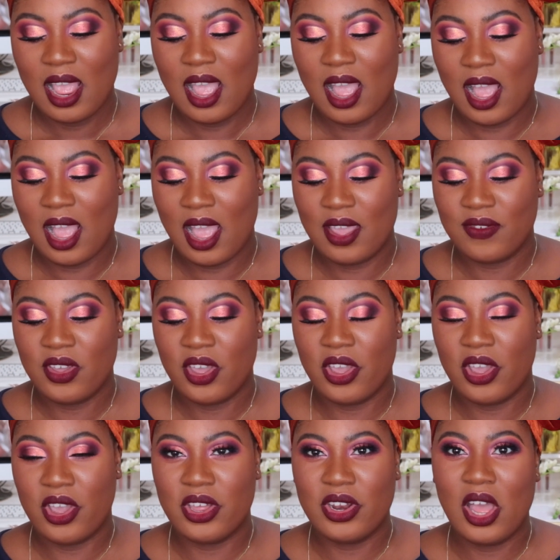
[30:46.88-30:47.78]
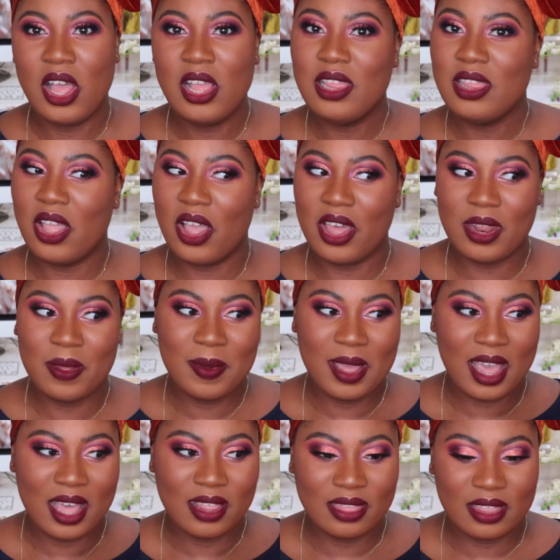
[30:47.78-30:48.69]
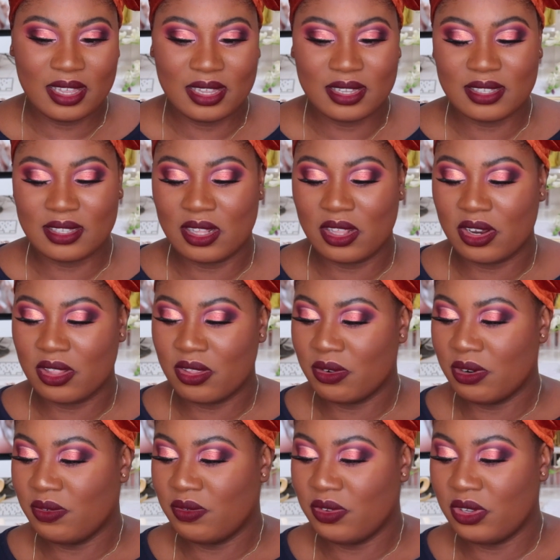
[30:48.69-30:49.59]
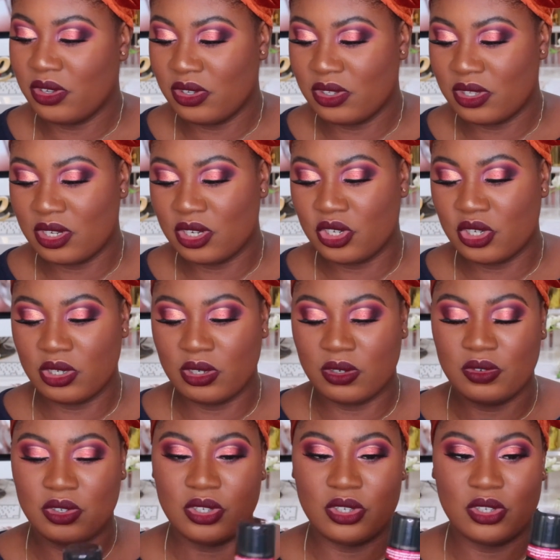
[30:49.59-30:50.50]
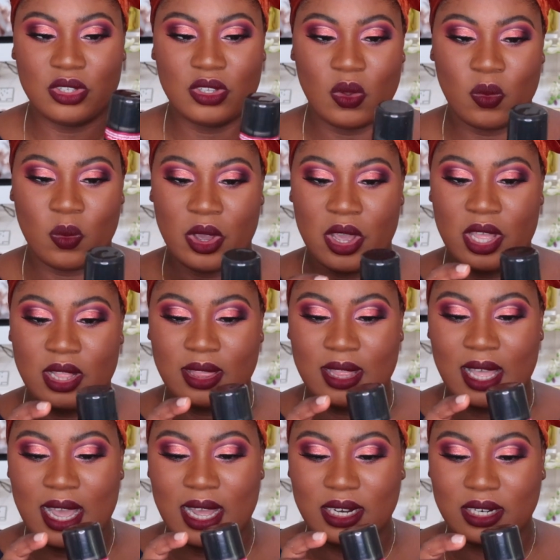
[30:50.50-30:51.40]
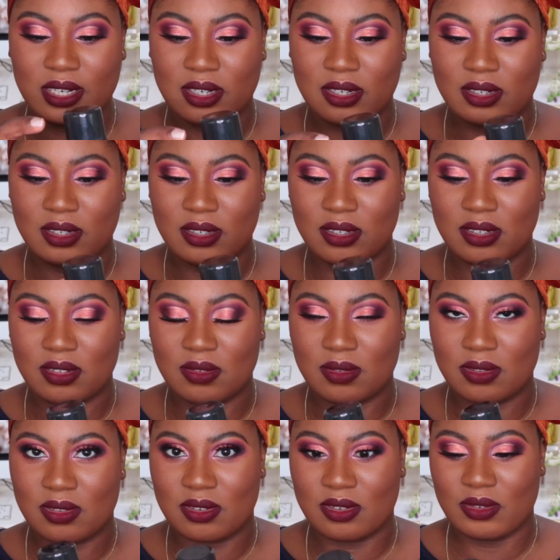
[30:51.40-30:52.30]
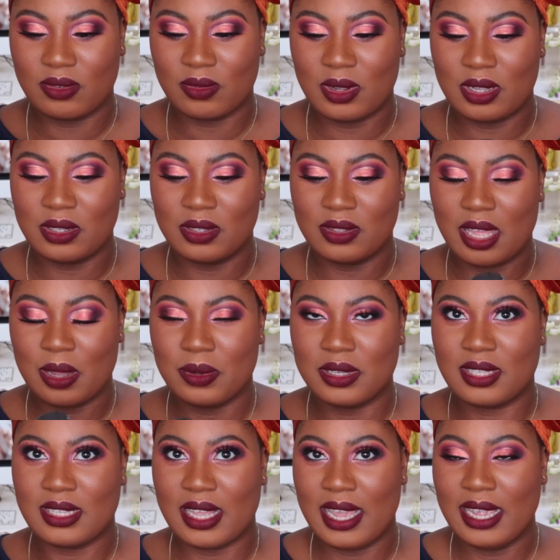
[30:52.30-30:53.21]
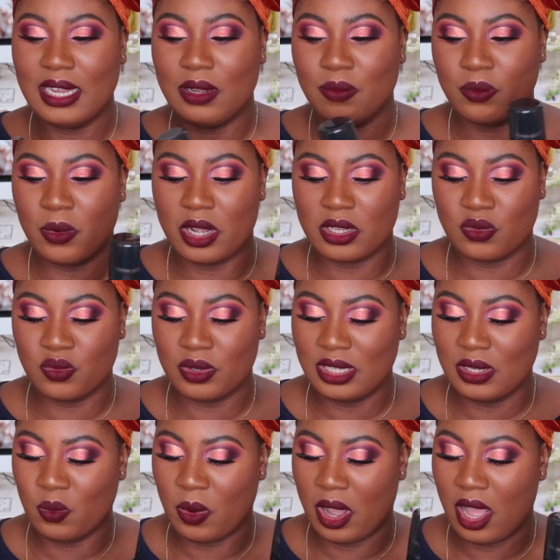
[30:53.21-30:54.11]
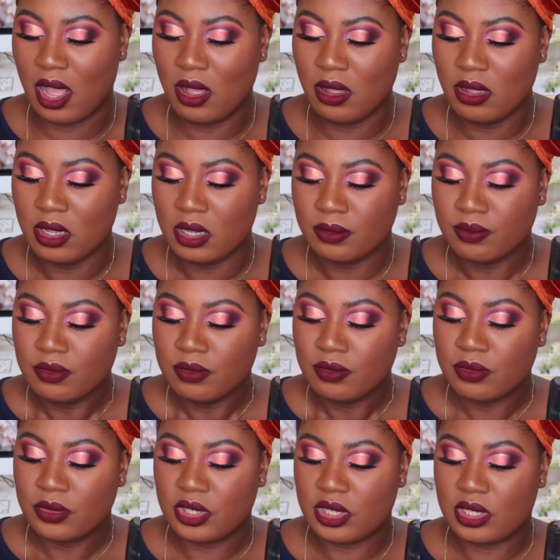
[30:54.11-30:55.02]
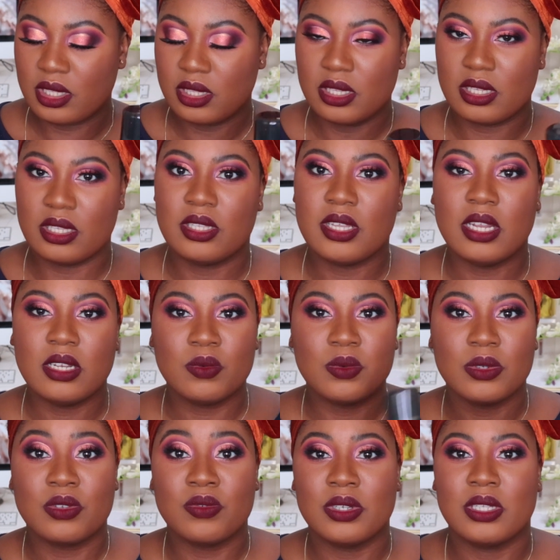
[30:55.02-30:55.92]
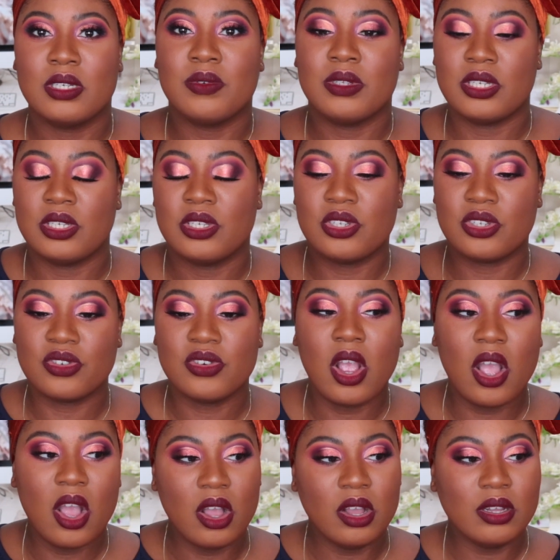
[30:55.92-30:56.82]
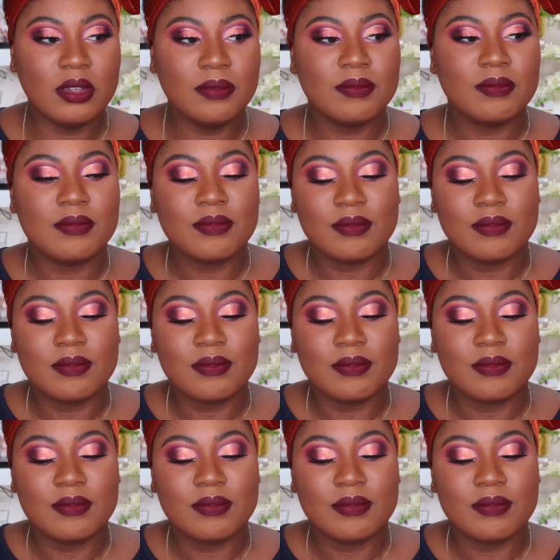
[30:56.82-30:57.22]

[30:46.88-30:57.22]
I've heard a lot about this. A lot of the reviews, initial reviews, weren't that, well, they were saying it worked really well, just that the scent was really, really strong.